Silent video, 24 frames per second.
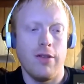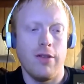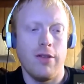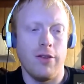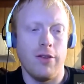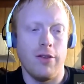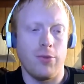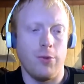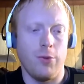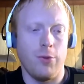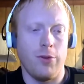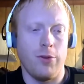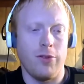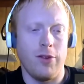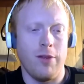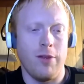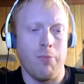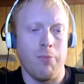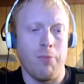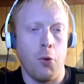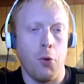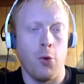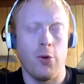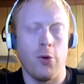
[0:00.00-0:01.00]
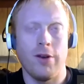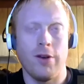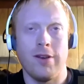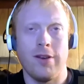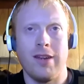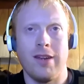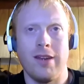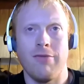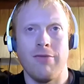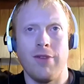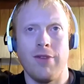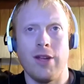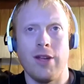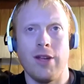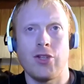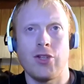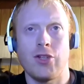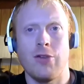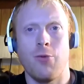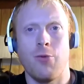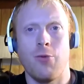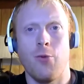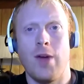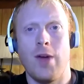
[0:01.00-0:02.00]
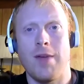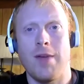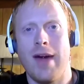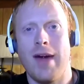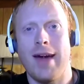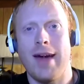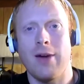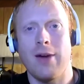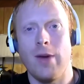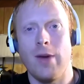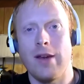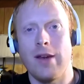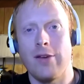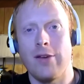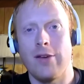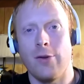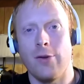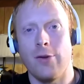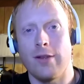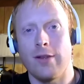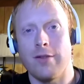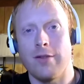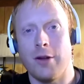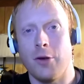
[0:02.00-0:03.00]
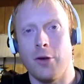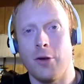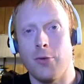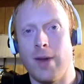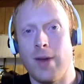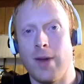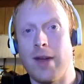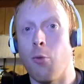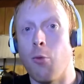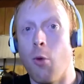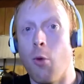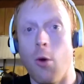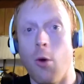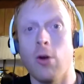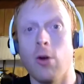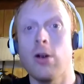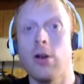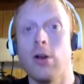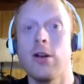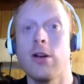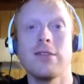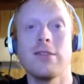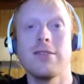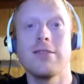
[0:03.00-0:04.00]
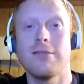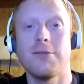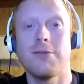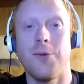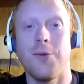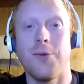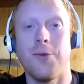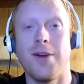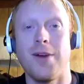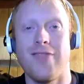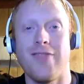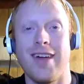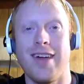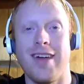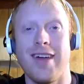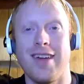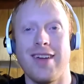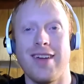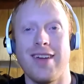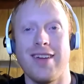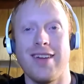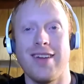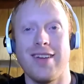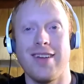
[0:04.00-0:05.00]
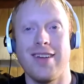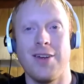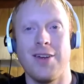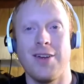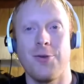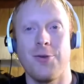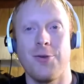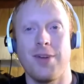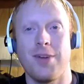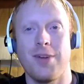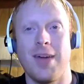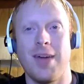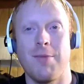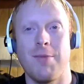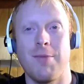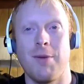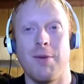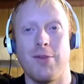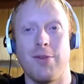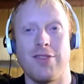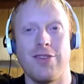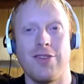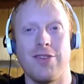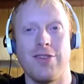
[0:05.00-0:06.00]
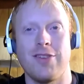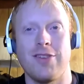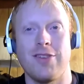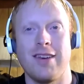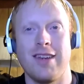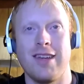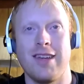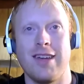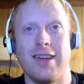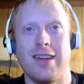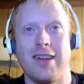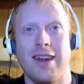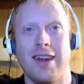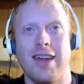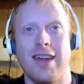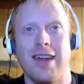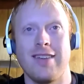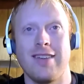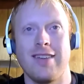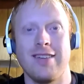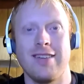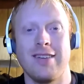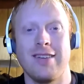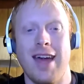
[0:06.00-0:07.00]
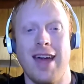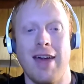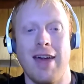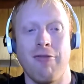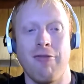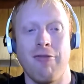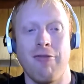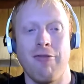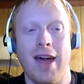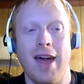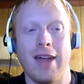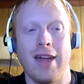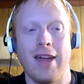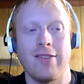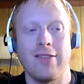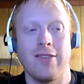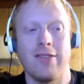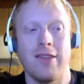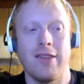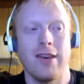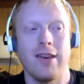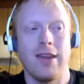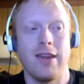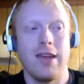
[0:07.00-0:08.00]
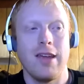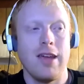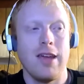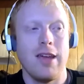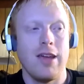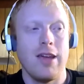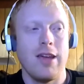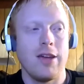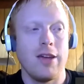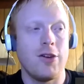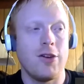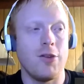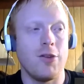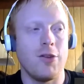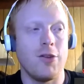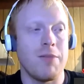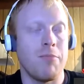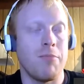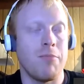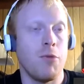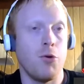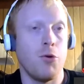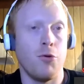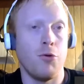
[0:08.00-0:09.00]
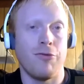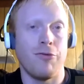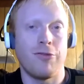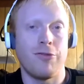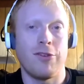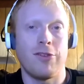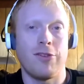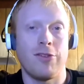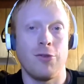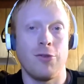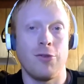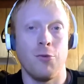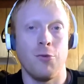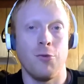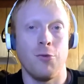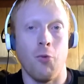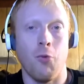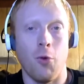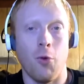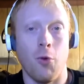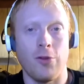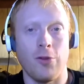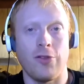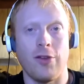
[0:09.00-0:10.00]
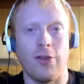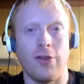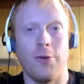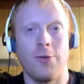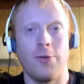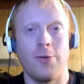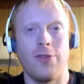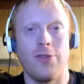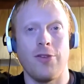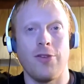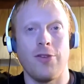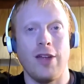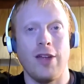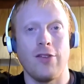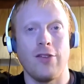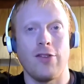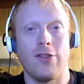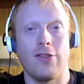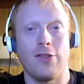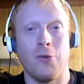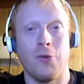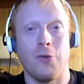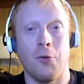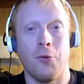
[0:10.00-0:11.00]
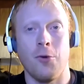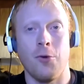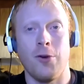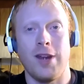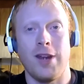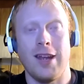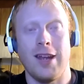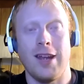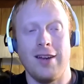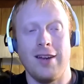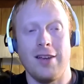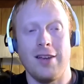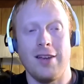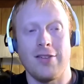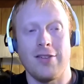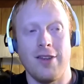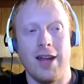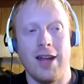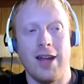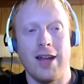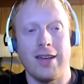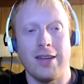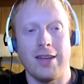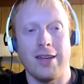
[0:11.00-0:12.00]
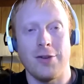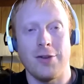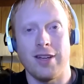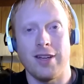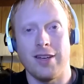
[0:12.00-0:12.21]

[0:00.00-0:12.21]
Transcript: This was an important invention way back when during the Great War, when they, came up with this idea and had to have fats that could be moved to war zones and stored in less than ideal